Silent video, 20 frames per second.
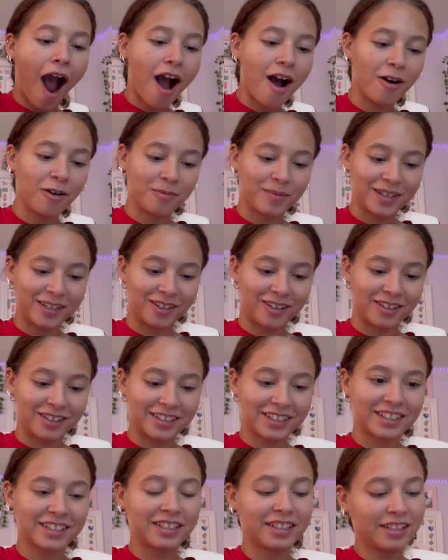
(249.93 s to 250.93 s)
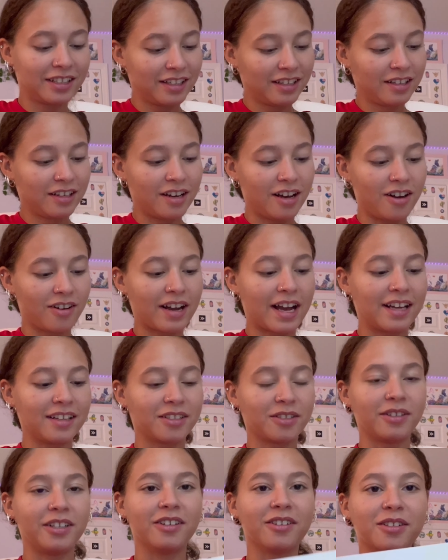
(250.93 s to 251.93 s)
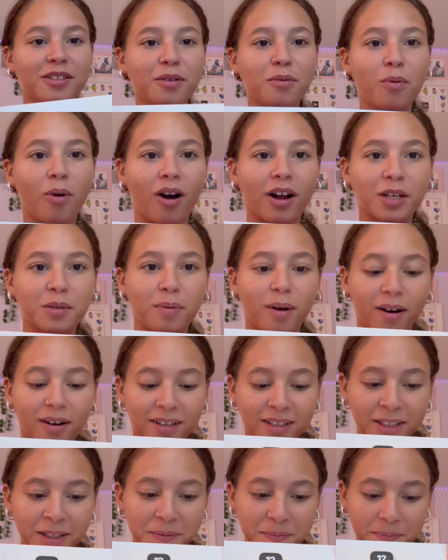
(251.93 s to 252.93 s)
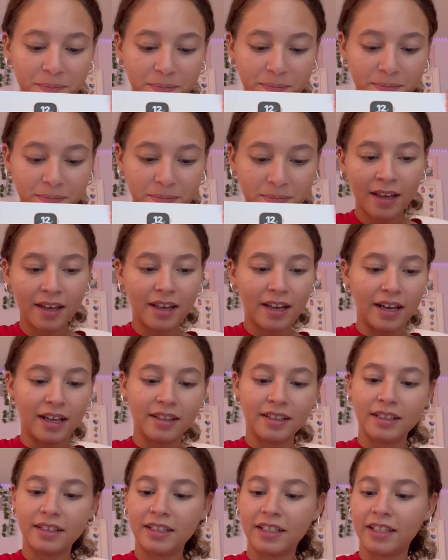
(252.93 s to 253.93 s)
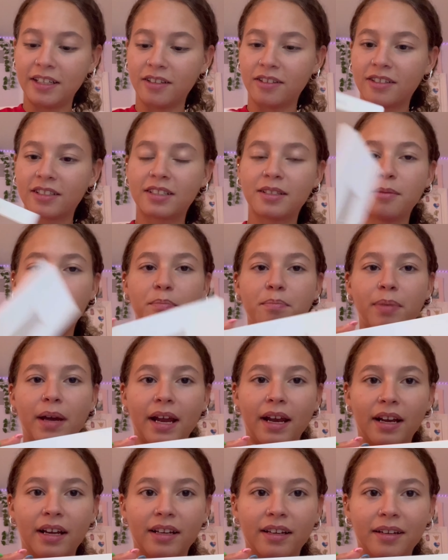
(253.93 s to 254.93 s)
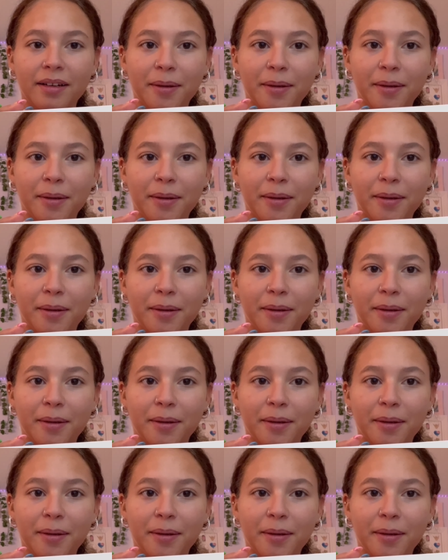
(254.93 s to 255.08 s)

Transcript: Oh my gosh. Okay, so here's the watch part. And then here's the band.